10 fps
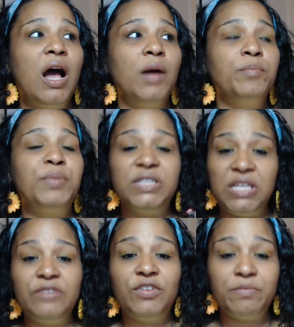
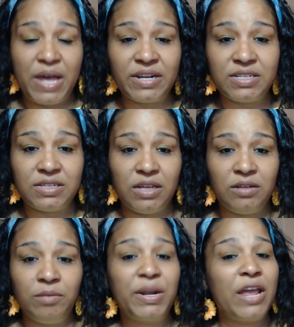believe in medicine,
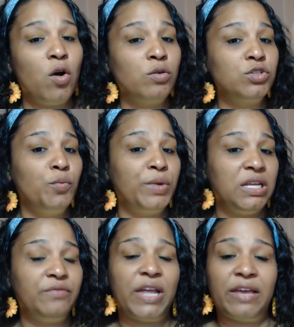but I also
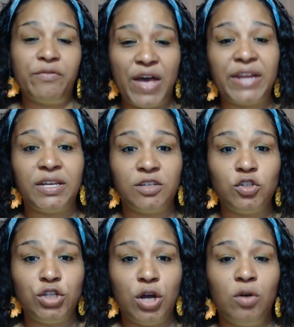believe like
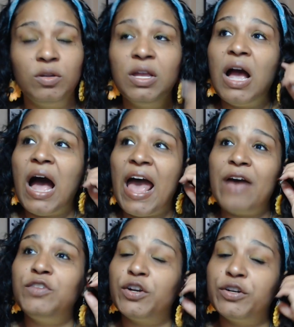vetting. I
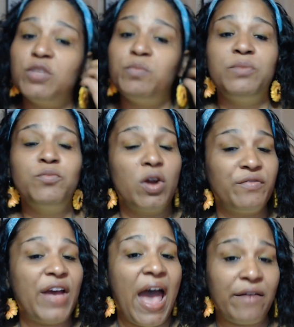have learned to be more of
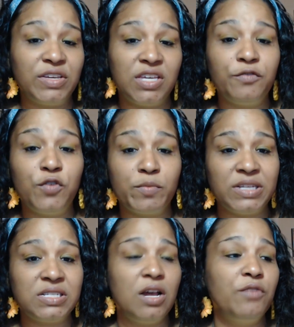an advocate for
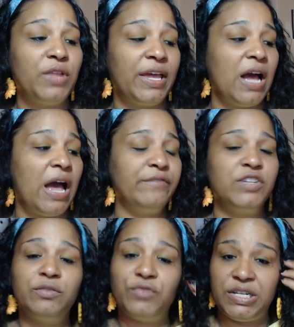myself. Like, I've
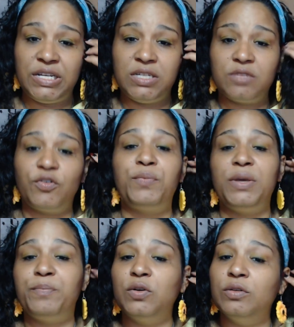done readings for
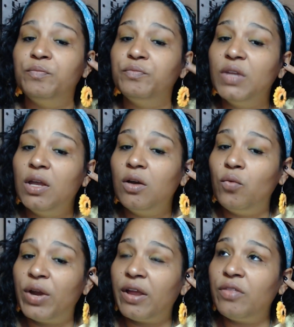people
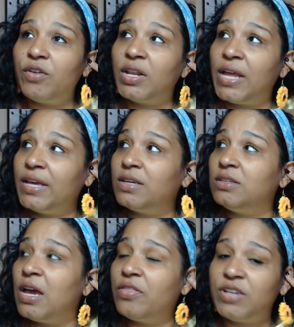where they're like,
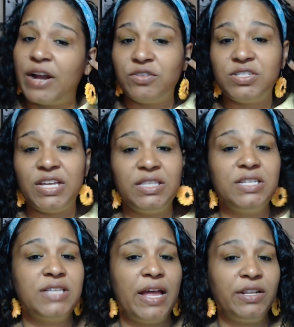yeah, the doctor's saying this,
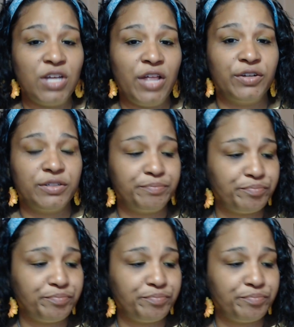that, and the other.